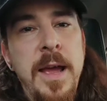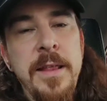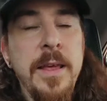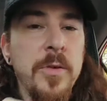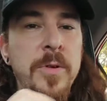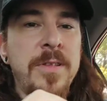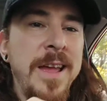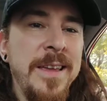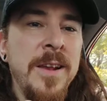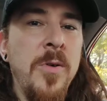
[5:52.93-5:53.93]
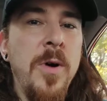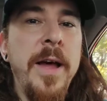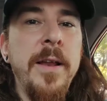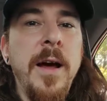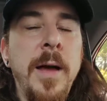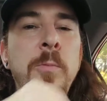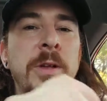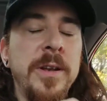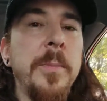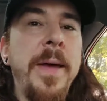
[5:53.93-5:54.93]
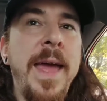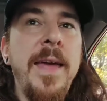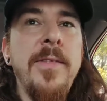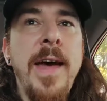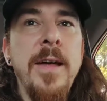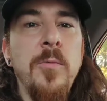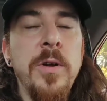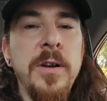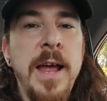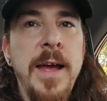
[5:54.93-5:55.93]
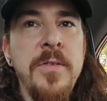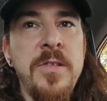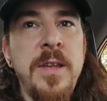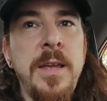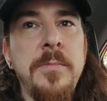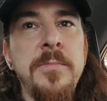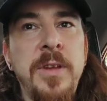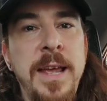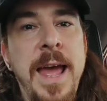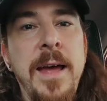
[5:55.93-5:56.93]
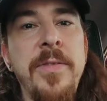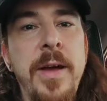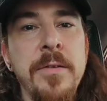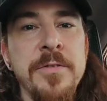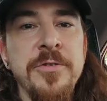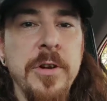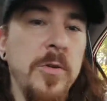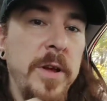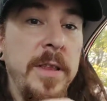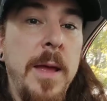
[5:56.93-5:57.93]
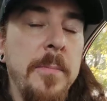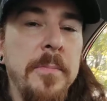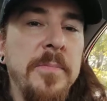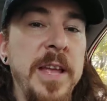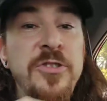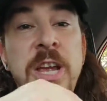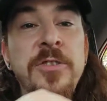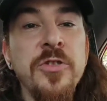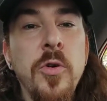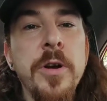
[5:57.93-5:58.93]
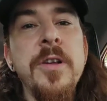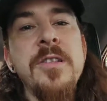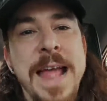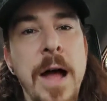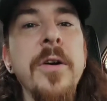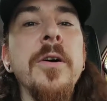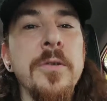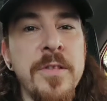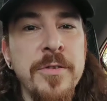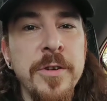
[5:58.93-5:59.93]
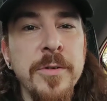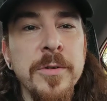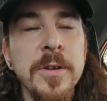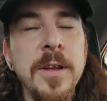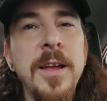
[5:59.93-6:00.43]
And the other one's like, you know what, I'm willing to pay that 1.5 Steem to get 1,000 Jericoin. They change their orders, now it goes through.